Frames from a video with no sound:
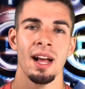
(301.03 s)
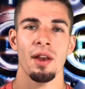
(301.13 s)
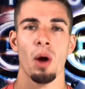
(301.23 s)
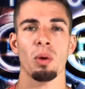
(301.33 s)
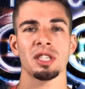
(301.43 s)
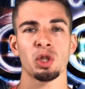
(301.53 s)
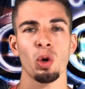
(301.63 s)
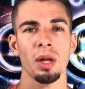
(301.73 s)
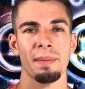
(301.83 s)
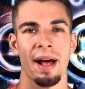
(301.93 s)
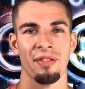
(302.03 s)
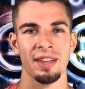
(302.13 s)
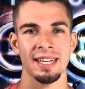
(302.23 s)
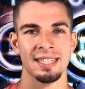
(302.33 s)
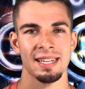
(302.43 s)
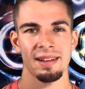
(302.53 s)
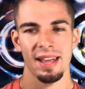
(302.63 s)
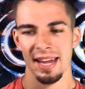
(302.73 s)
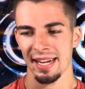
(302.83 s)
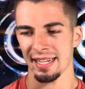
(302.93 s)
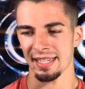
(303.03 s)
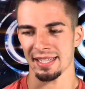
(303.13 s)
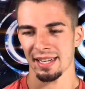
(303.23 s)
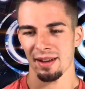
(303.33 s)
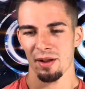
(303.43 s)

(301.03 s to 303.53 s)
Now, what's cool about this is